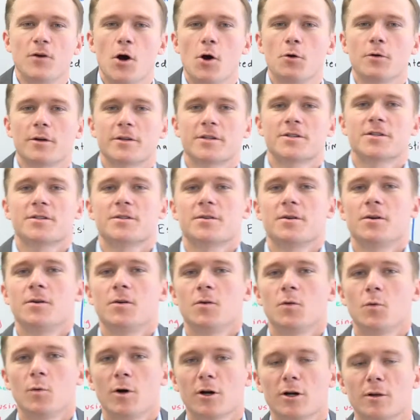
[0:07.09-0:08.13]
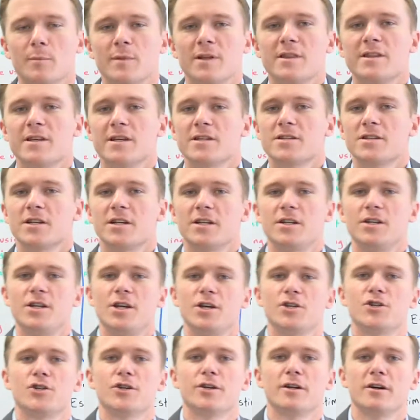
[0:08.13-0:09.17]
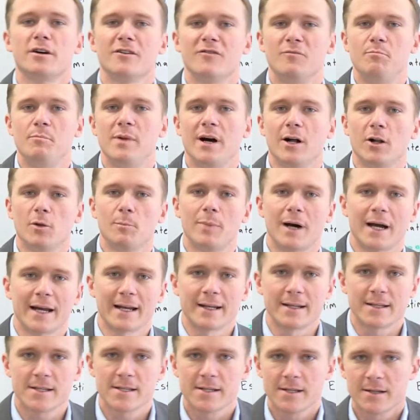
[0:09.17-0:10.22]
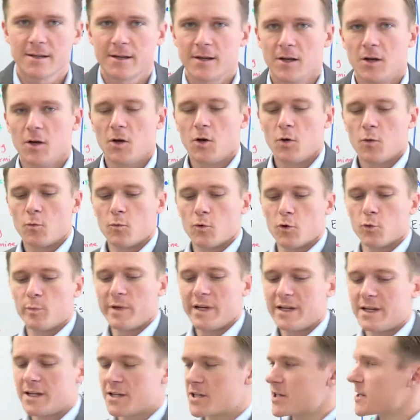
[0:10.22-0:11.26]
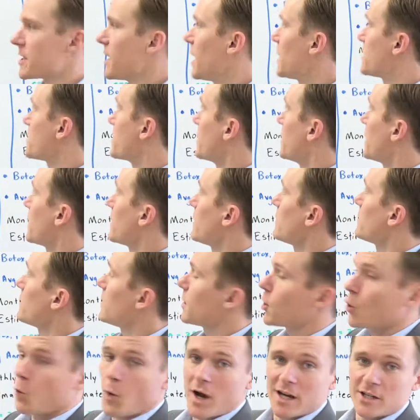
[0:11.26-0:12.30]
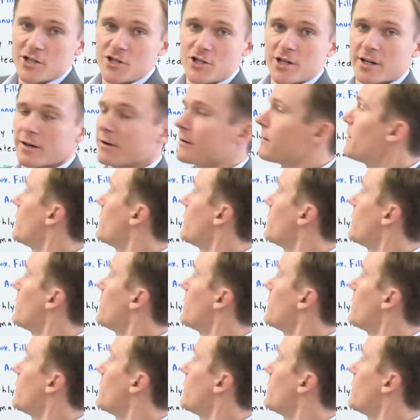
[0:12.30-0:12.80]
folks, welcome to this edition of Bytes. We'll be discussing the question,